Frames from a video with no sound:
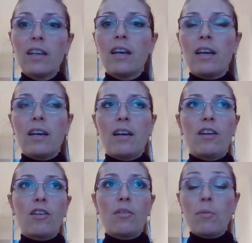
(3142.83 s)

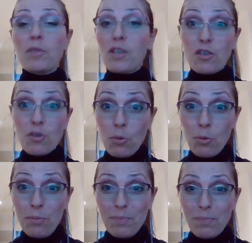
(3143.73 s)
Another one was a
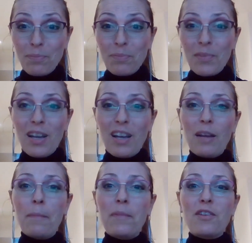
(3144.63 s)
school,
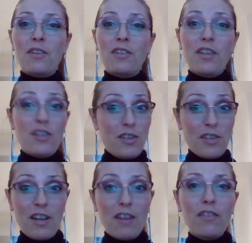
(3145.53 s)
so teaching
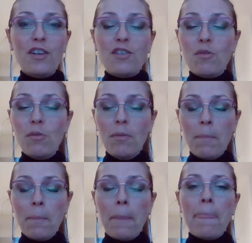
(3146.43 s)
staff in a school,
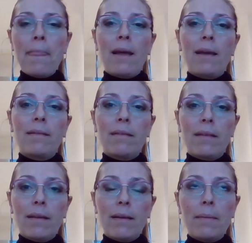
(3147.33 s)
and
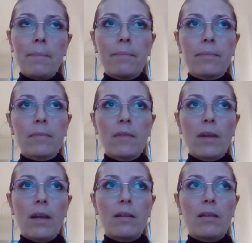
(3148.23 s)

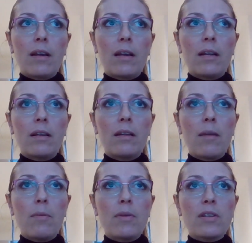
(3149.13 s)
then there
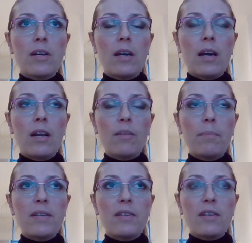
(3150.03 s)
was another
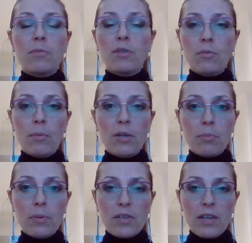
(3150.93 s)
business which
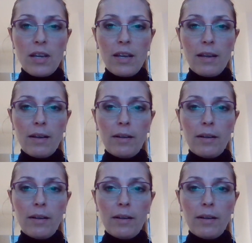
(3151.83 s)
was a